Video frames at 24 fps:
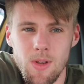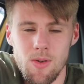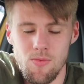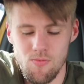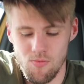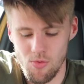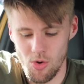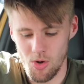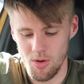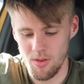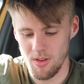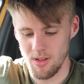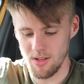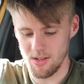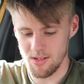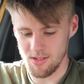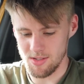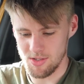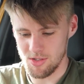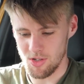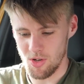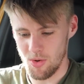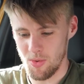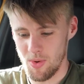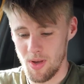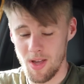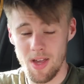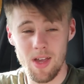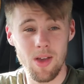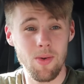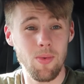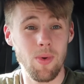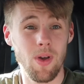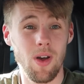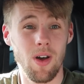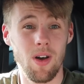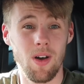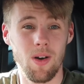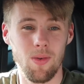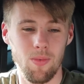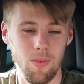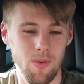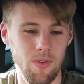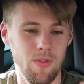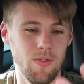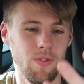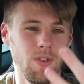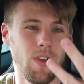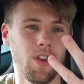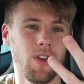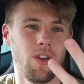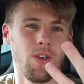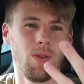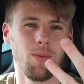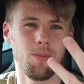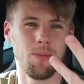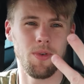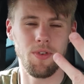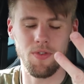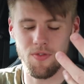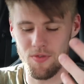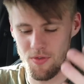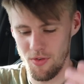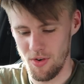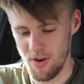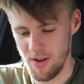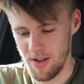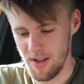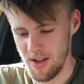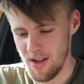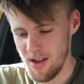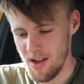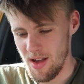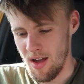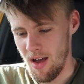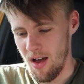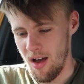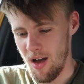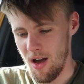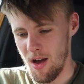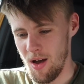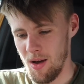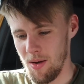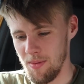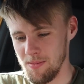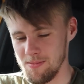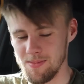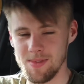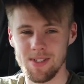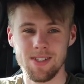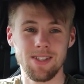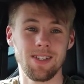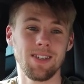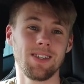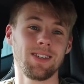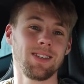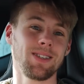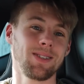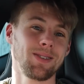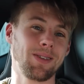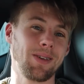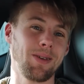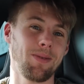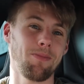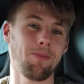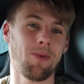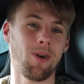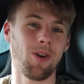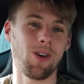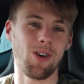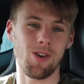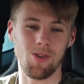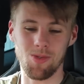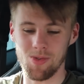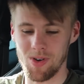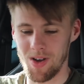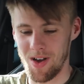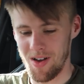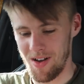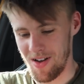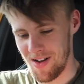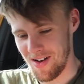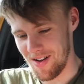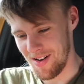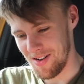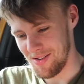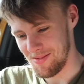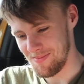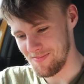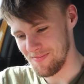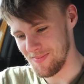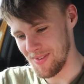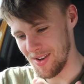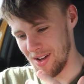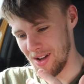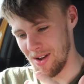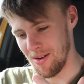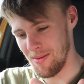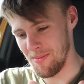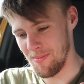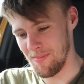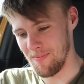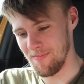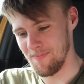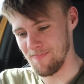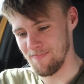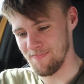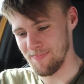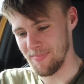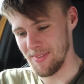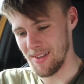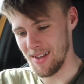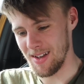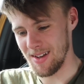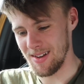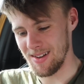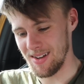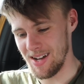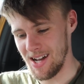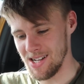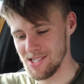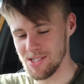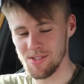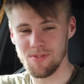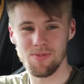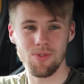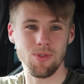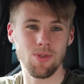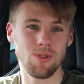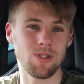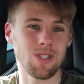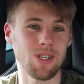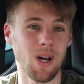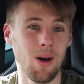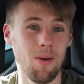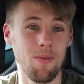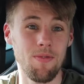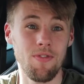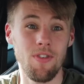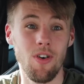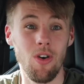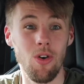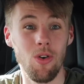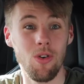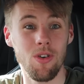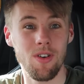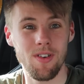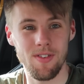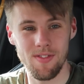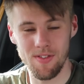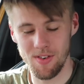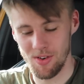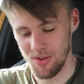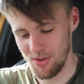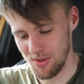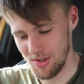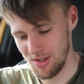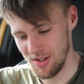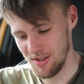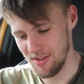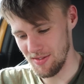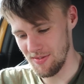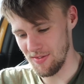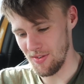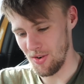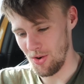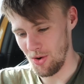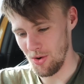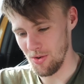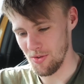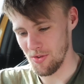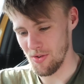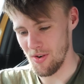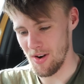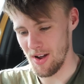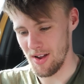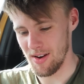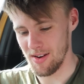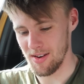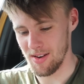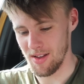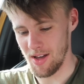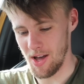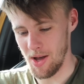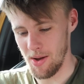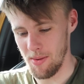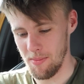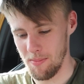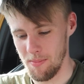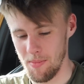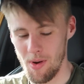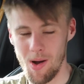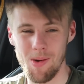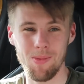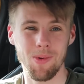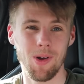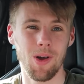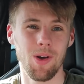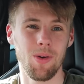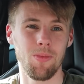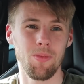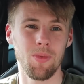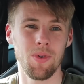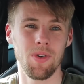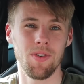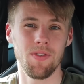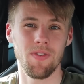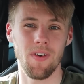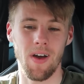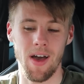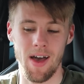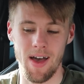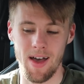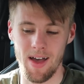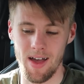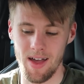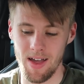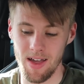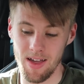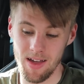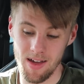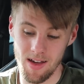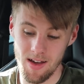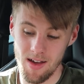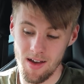Right then, so here we are with number 3. This is my old heart. As I thought, top 5 for under 5 grand, I'm going with a